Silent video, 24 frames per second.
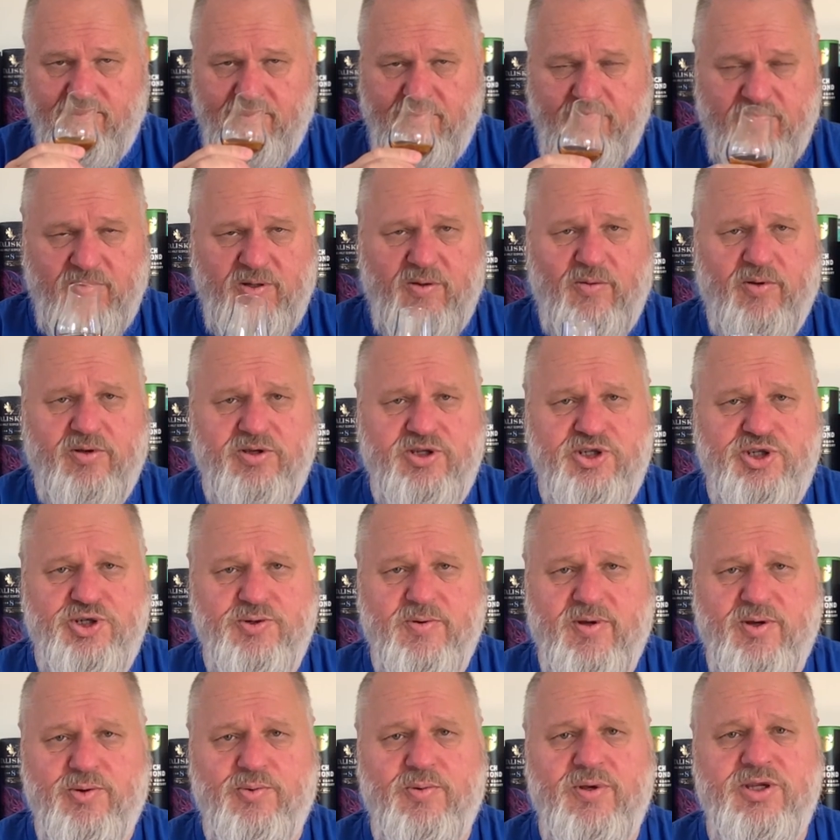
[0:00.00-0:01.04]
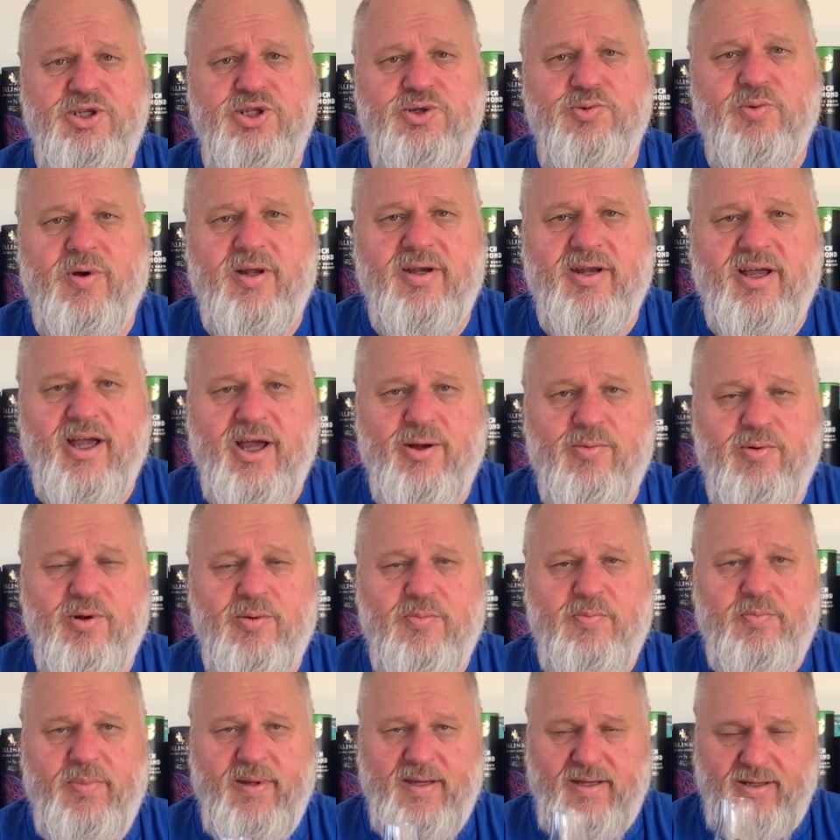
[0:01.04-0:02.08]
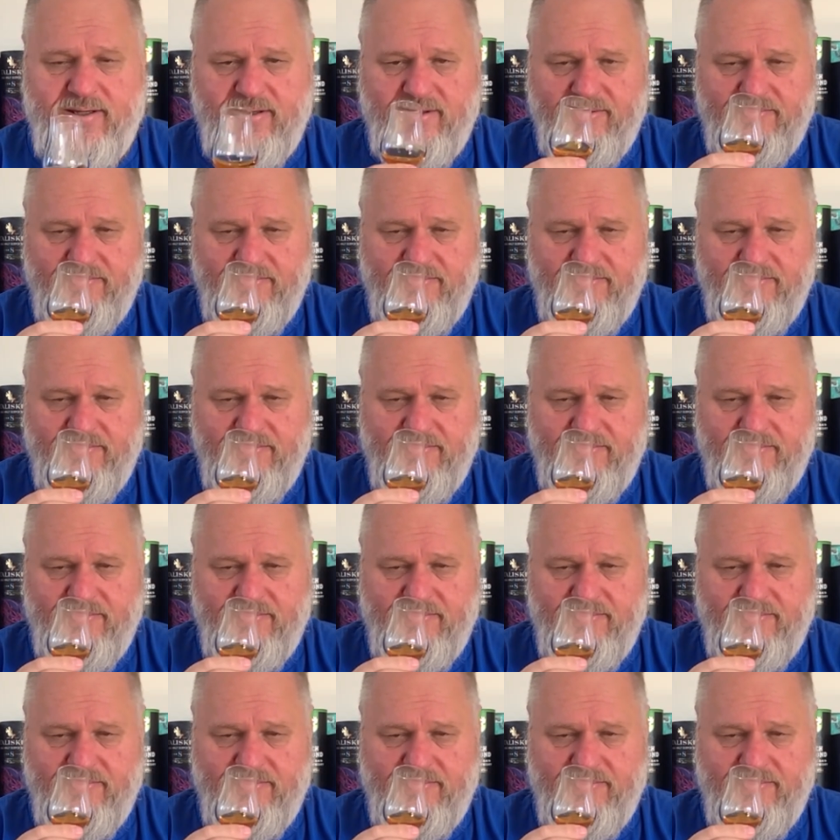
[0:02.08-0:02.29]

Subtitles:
I'm not sure which one I will pick.